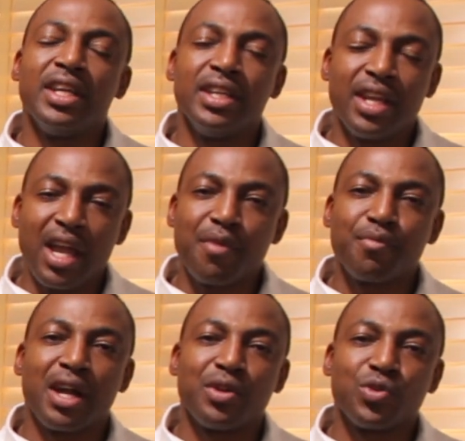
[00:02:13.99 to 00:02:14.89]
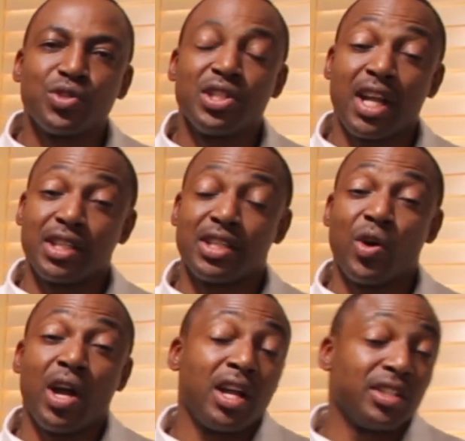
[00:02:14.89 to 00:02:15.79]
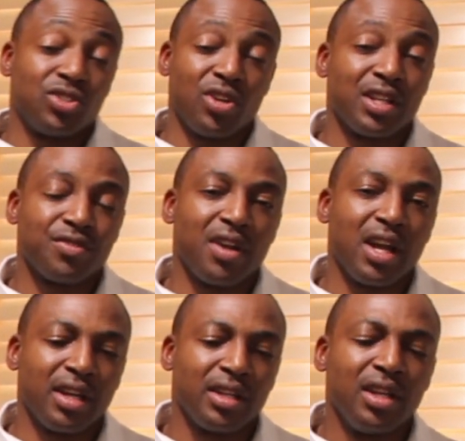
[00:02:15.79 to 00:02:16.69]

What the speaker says: in the embryos that were transferred.